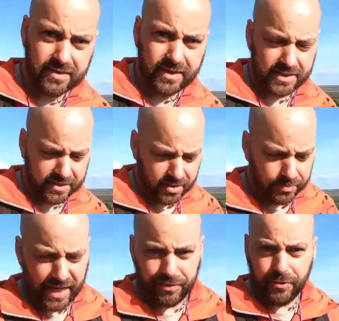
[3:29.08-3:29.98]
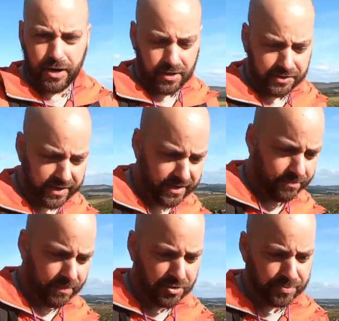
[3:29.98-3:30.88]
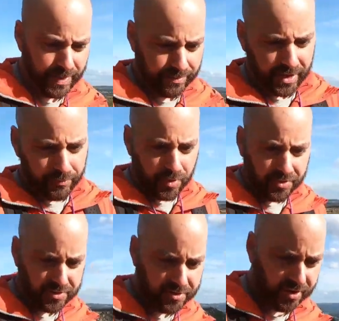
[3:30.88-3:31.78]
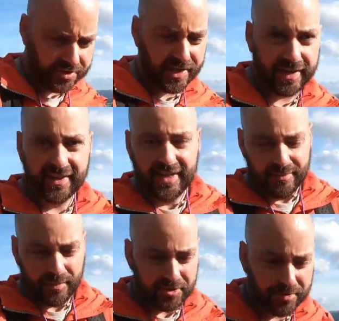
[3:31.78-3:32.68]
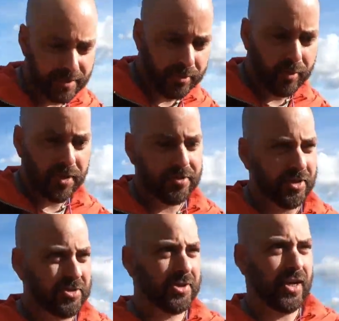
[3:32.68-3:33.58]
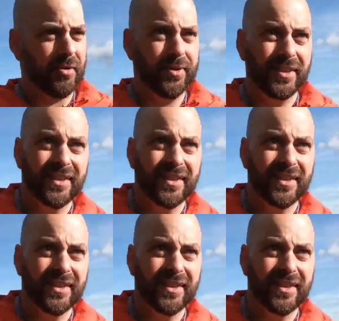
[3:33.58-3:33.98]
This little pathway on, most people don't walk across it. Most people walk across the top.